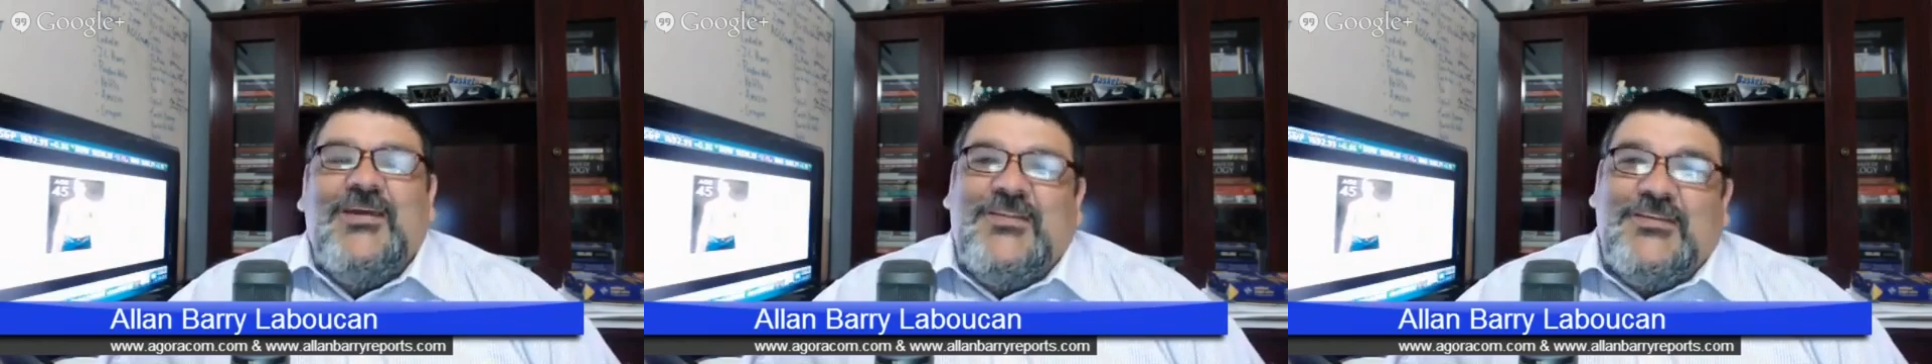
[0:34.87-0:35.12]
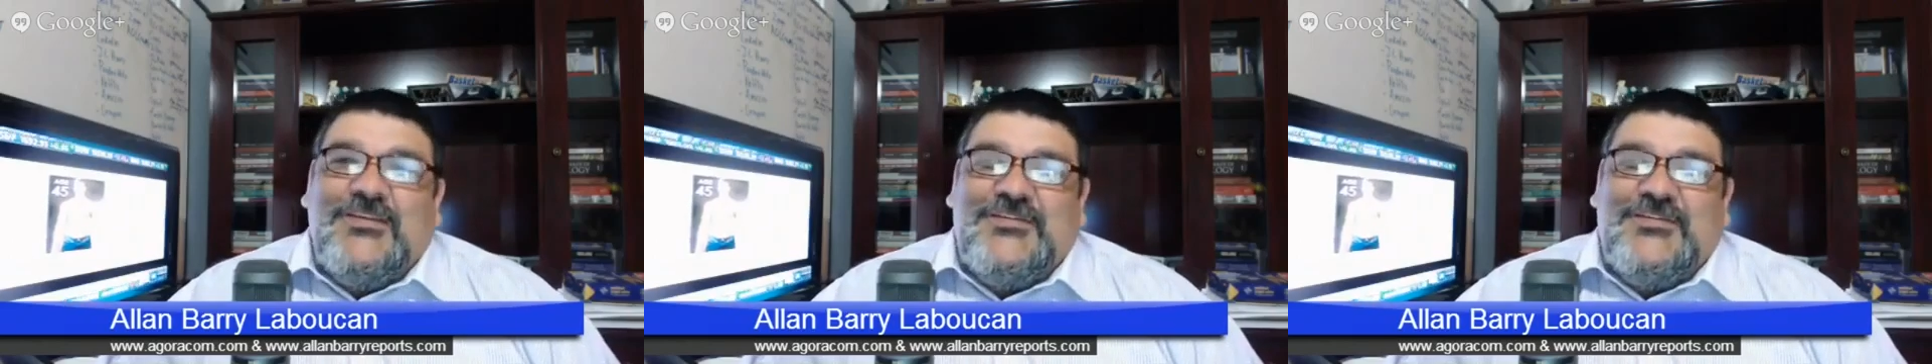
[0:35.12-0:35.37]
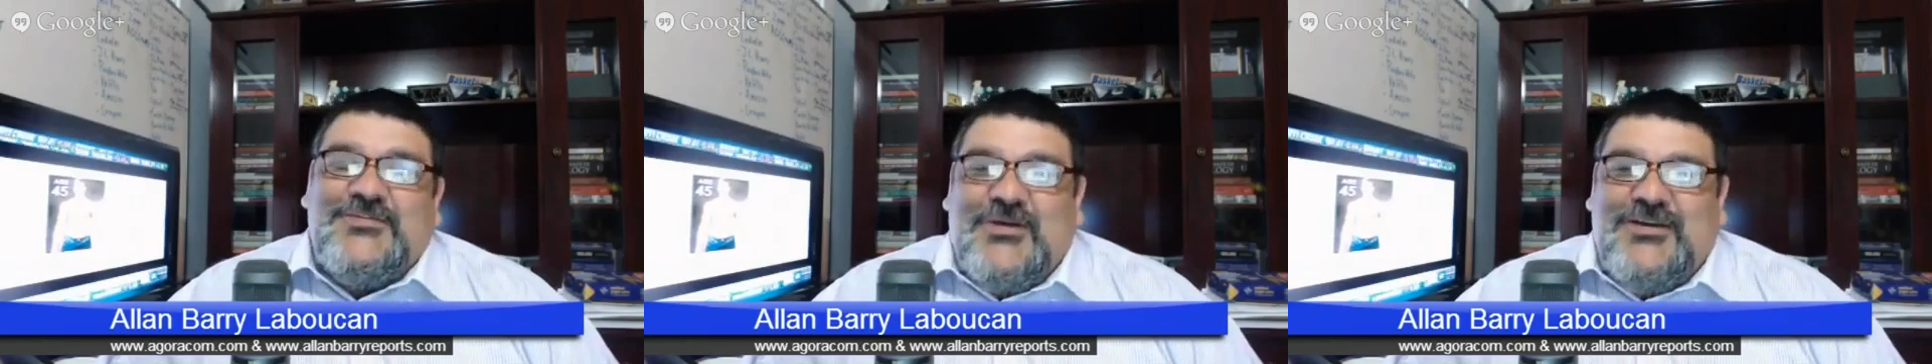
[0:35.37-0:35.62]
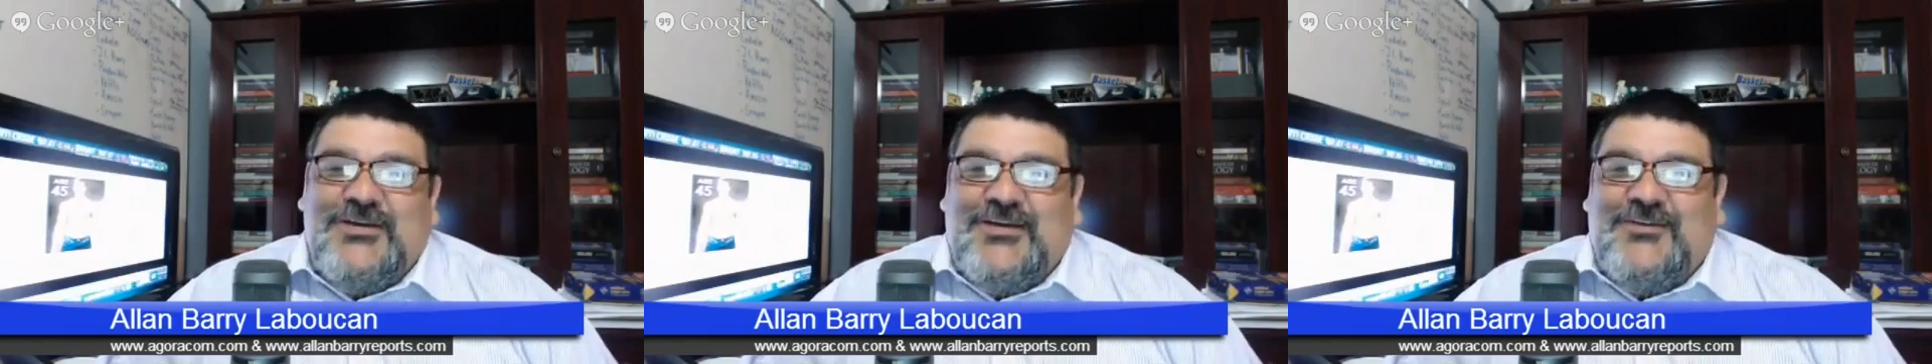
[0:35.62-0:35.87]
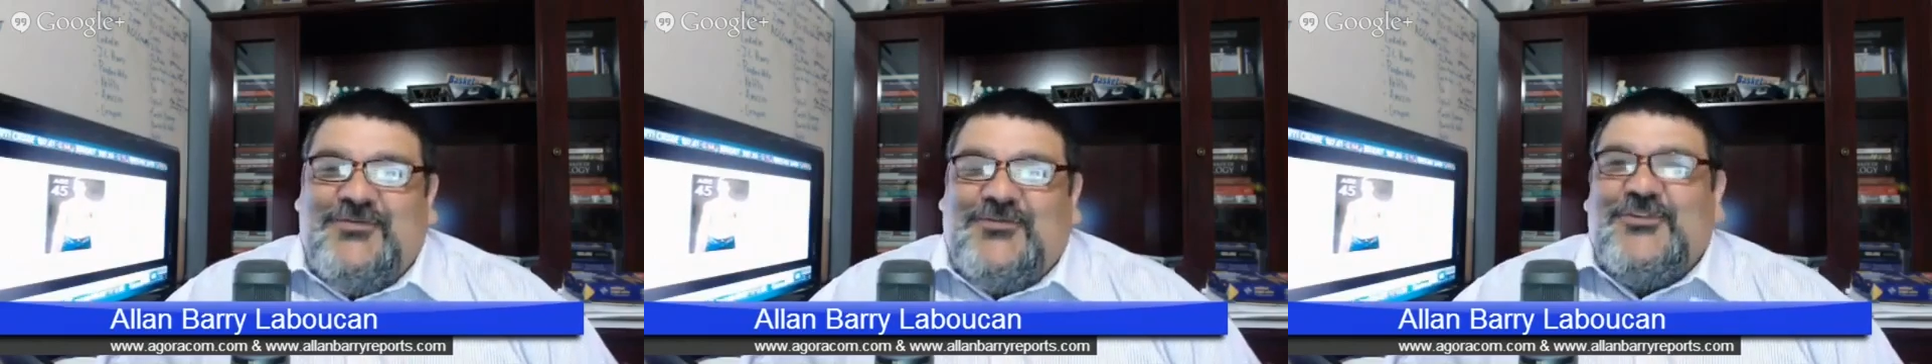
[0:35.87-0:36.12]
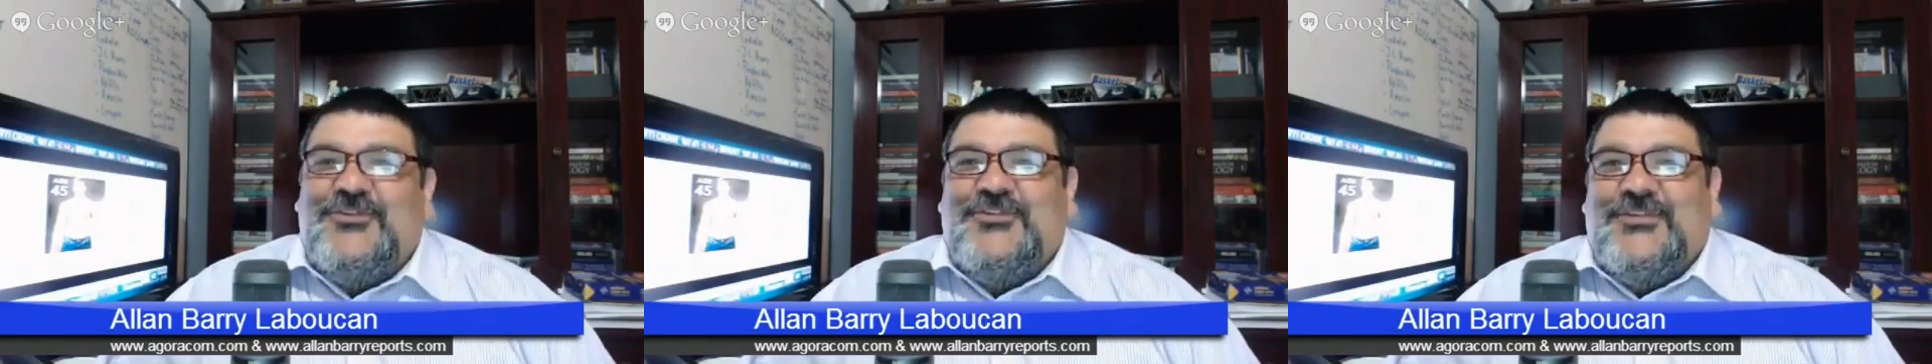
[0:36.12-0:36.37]
This is my
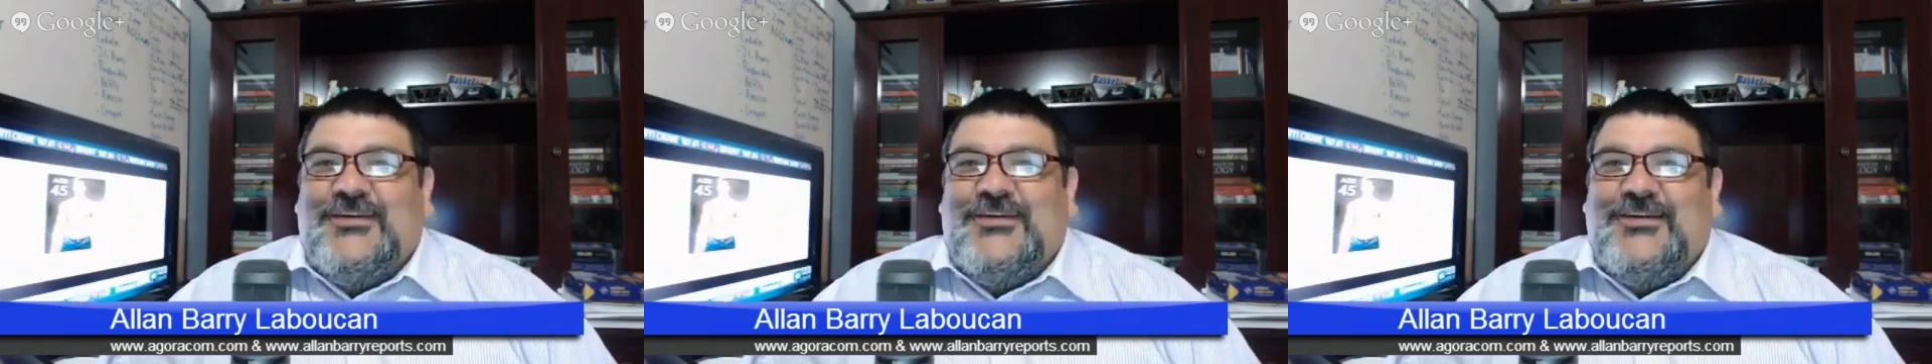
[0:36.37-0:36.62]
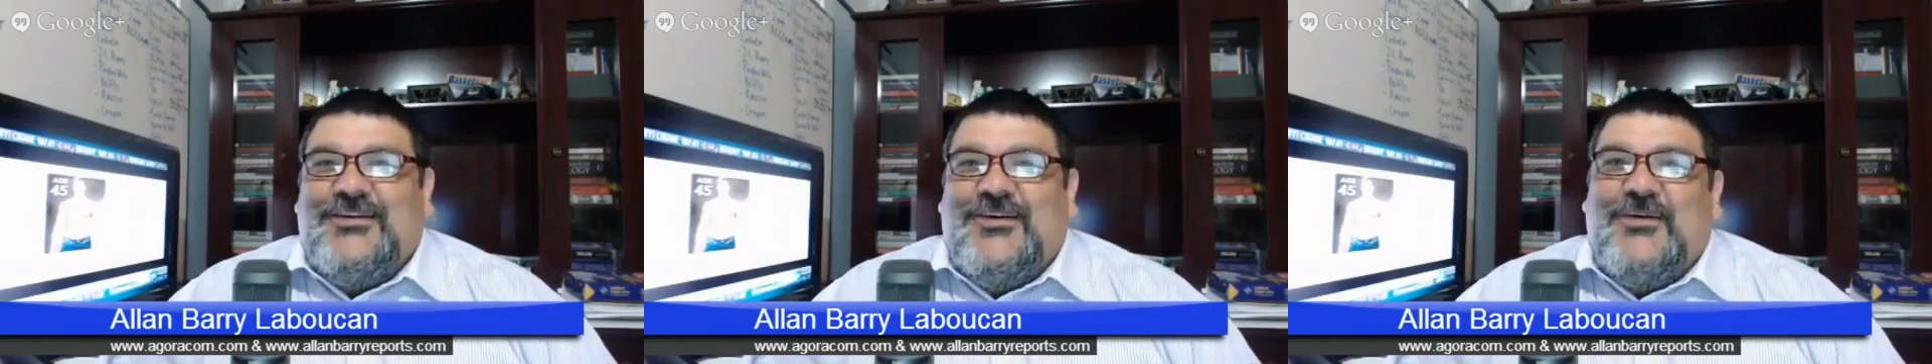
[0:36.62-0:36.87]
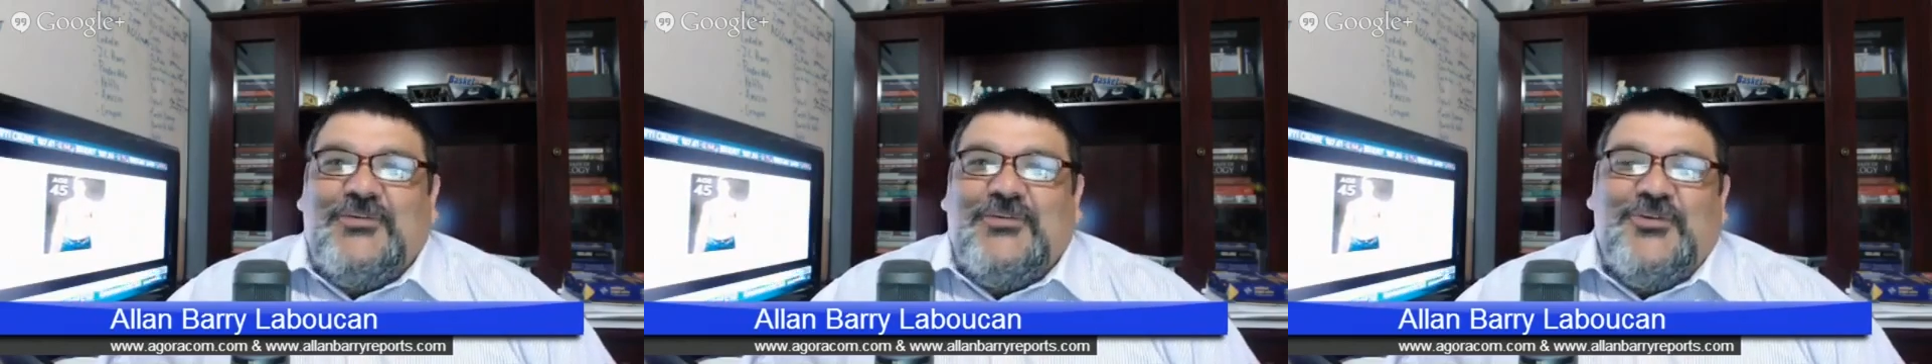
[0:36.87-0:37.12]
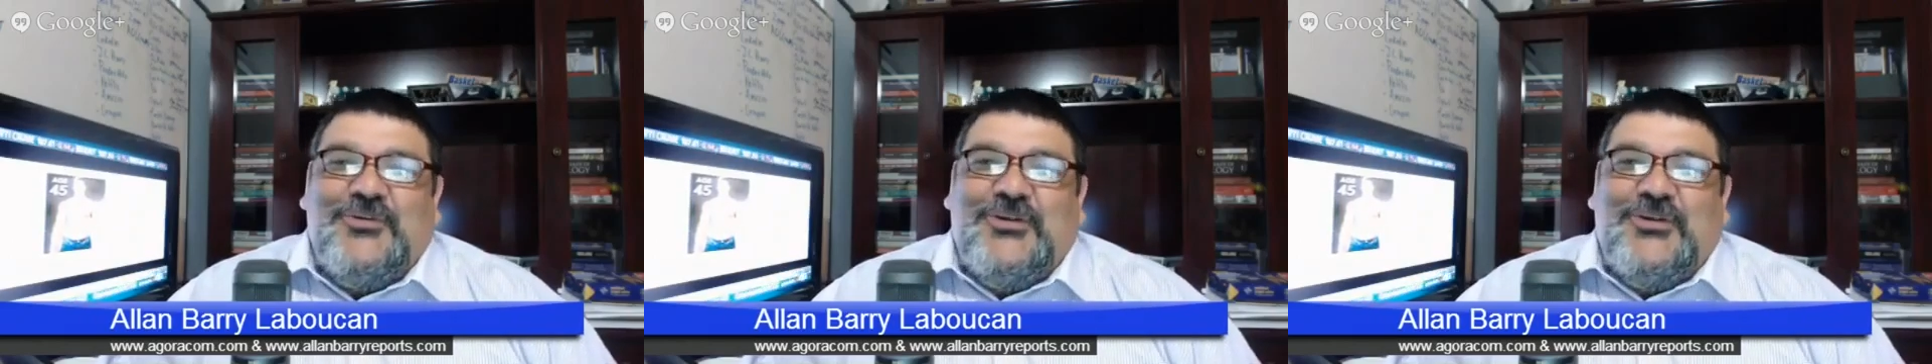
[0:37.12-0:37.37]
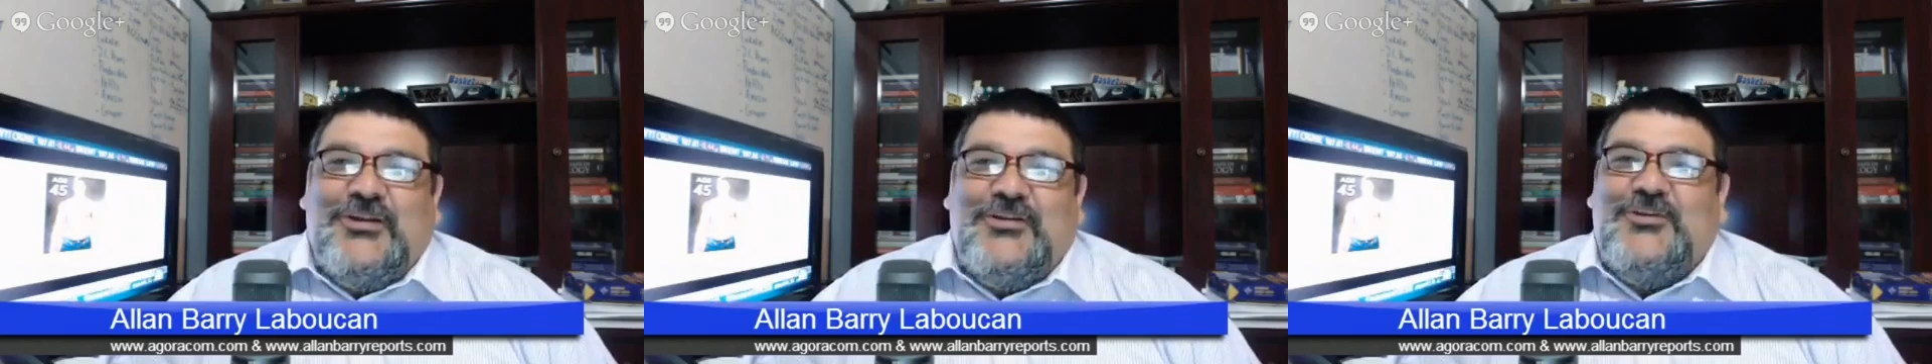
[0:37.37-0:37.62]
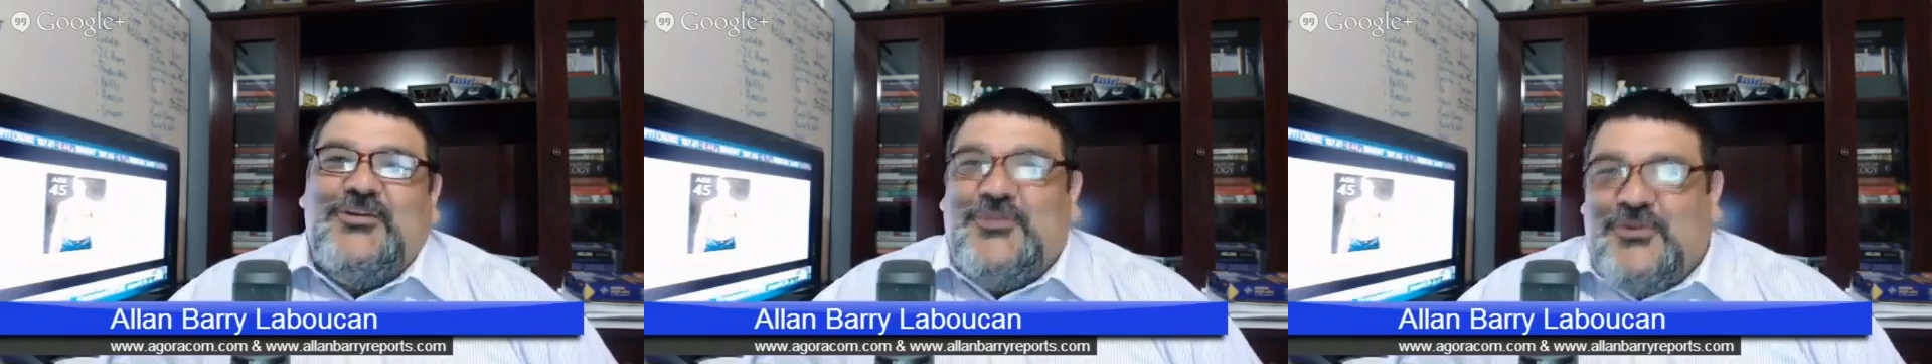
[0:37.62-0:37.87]
first opportunity to